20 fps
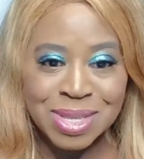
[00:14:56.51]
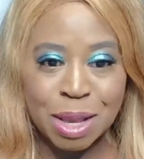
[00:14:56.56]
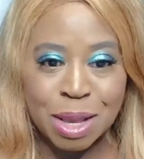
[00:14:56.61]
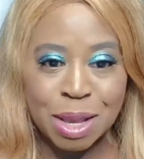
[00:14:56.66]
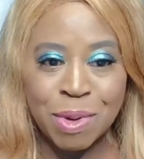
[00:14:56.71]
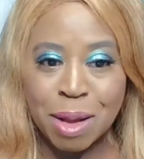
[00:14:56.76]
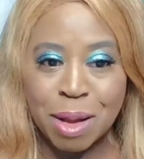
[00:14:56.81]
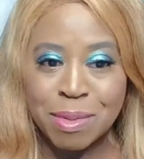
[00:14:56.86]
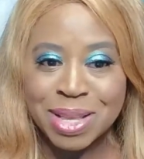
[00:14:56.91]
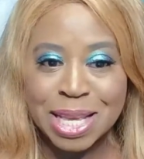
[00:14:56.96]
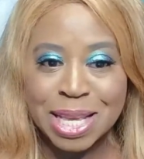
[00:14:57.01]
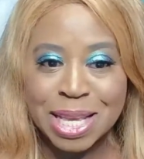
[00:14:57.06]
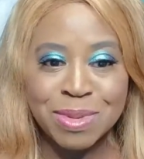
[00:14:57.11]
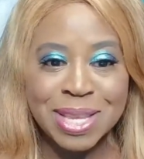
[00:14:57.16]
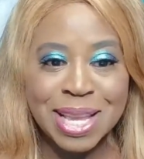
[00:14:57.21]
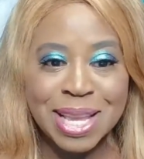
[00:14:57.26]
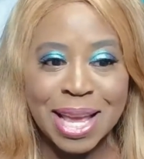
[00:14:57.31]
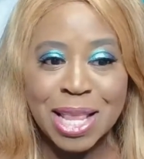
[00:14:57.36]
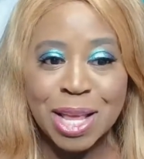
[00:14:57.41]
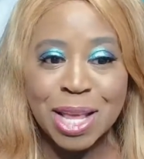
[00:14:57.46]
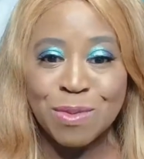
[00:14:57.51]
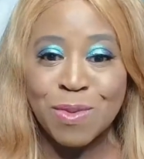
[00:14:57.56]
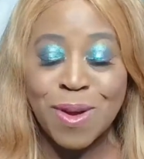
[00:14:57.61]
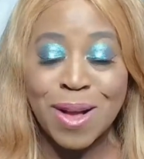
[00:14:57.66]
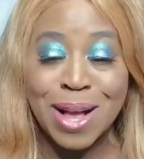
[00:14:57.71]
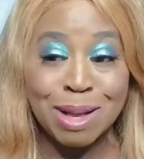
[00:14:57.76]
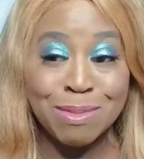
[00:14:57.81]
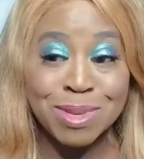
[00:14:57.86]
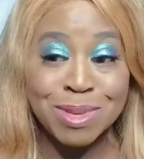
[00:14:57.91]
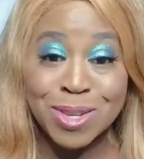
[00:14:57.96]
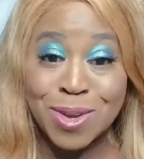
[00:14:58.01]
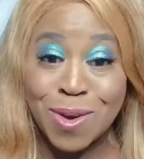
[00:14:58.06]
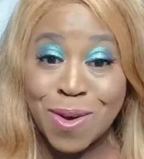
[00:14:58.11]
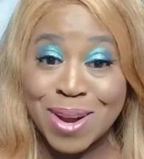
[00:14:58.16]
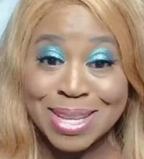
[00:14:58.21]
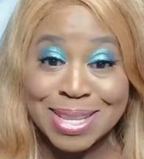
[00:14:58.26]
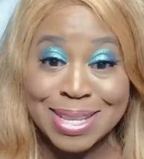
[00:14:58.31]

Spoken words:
I probably keep saying that wrong. I'm sorry,